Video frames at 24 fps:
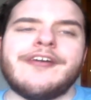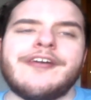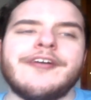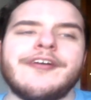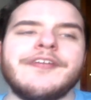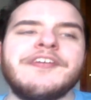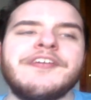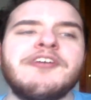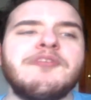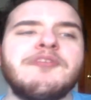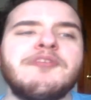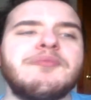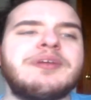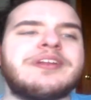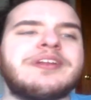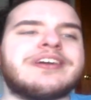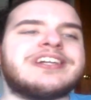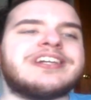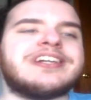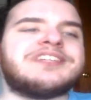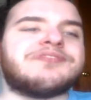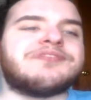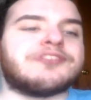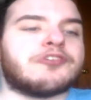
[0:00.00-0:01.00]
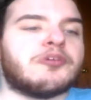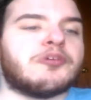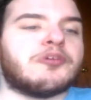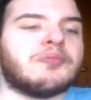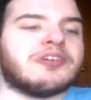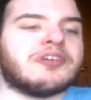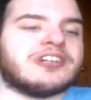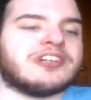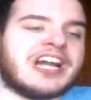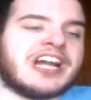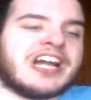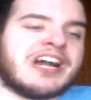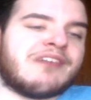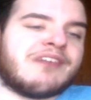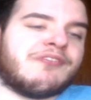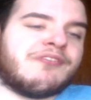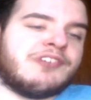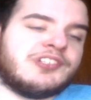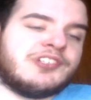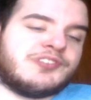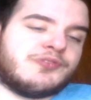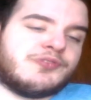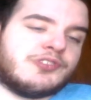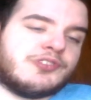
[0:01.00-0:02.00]
although it would be nice for Goldberg to have
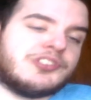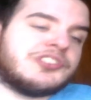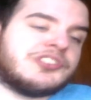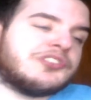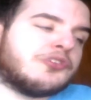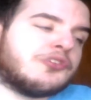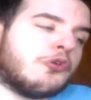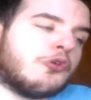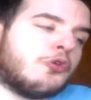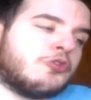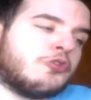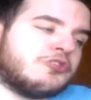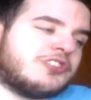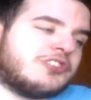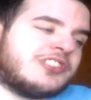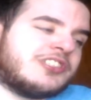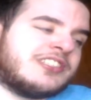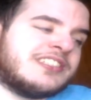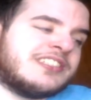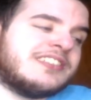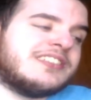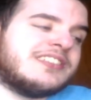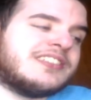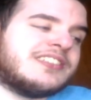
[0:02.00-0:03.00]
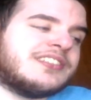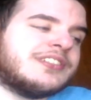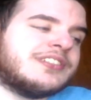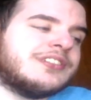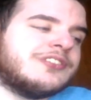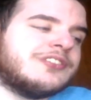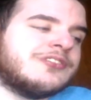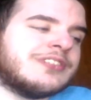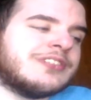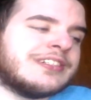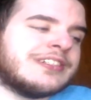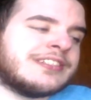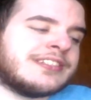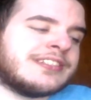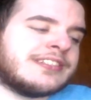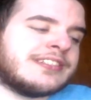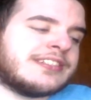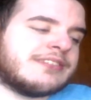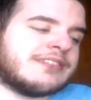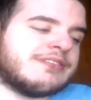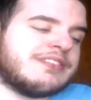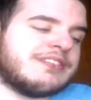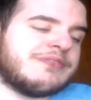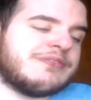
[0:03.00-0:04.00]
his first gold since
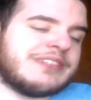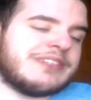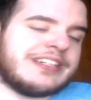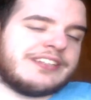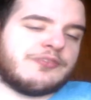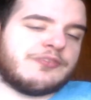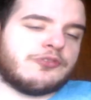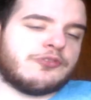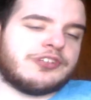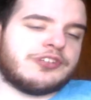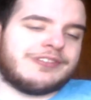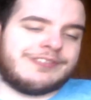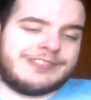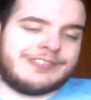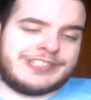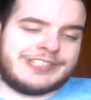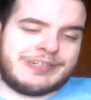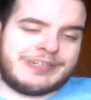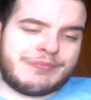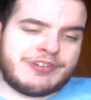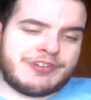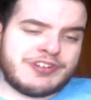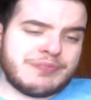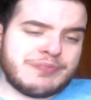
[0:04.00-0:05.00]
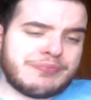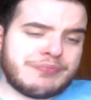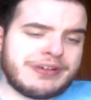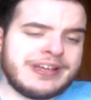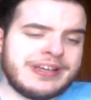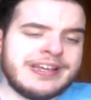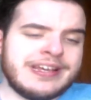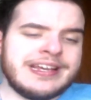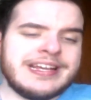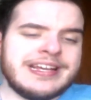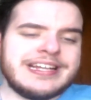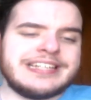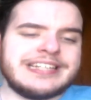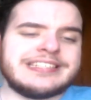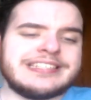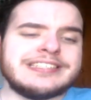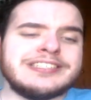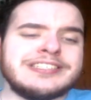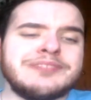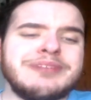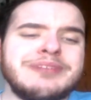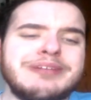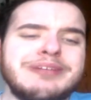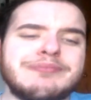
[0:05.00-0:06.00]
2003 when he had the World Heavyweight Championship, it
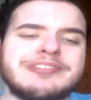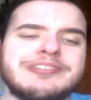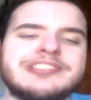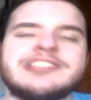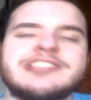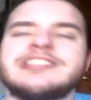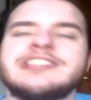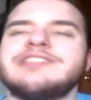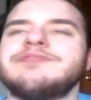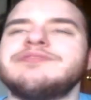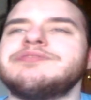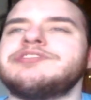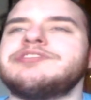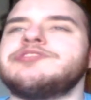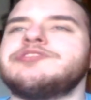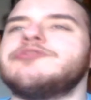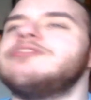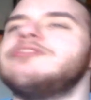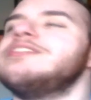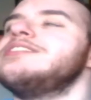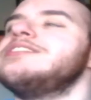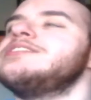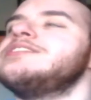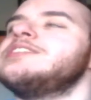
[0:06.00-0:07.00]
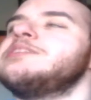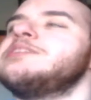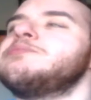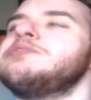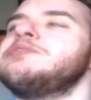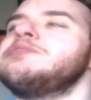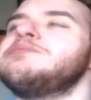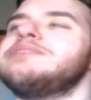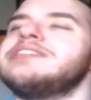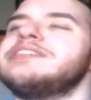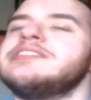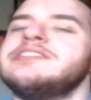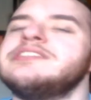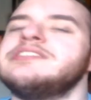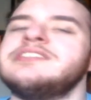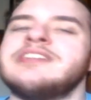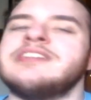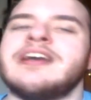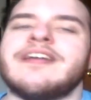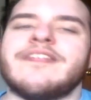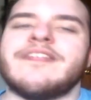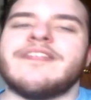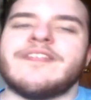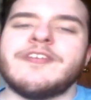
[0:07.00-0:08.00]
doesn't make much sense from a storyline standpoint because
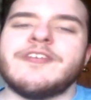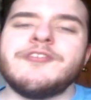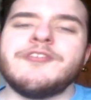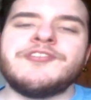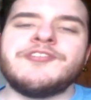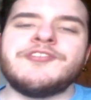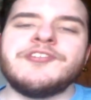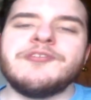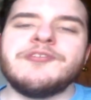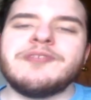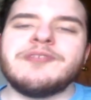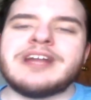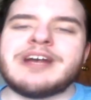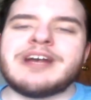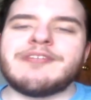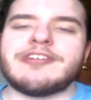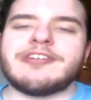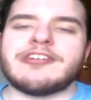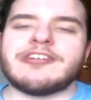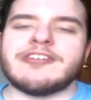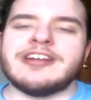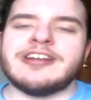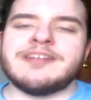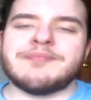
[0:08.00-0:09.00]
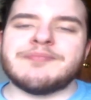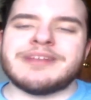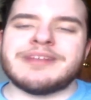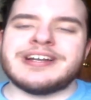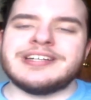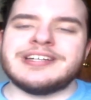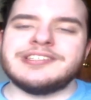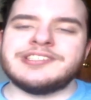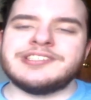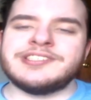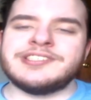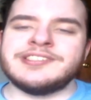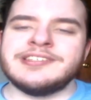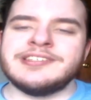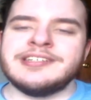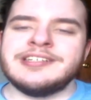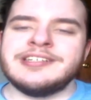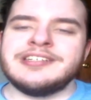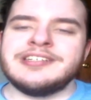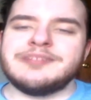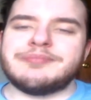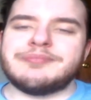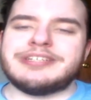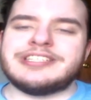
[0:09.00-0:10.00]
those two would have a great match
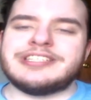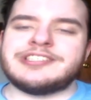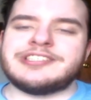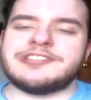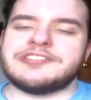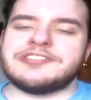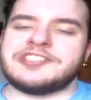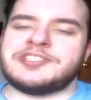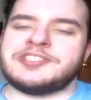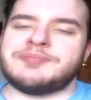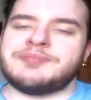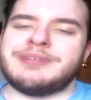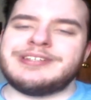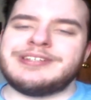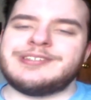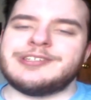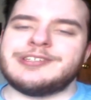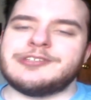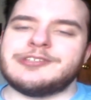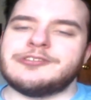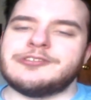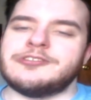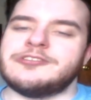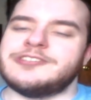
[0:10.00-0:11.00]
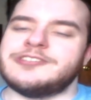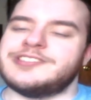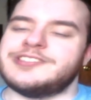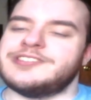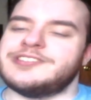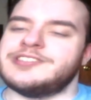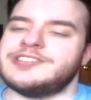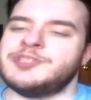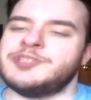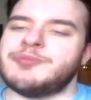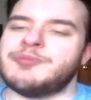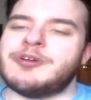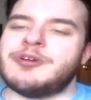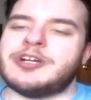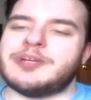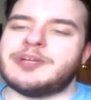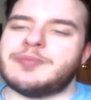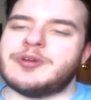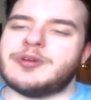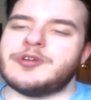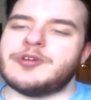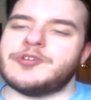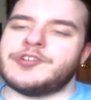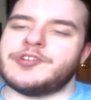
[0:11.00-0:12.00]
based on spectacle and smoke
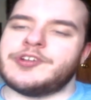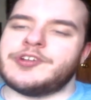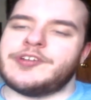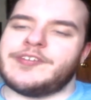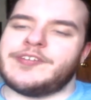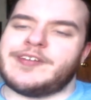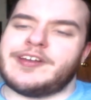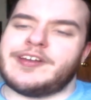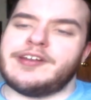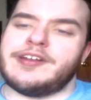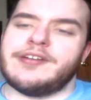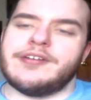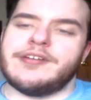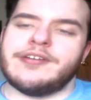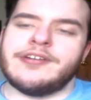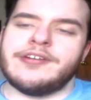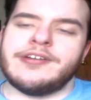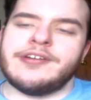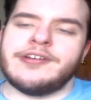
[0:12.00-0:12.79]
and mirrors and all that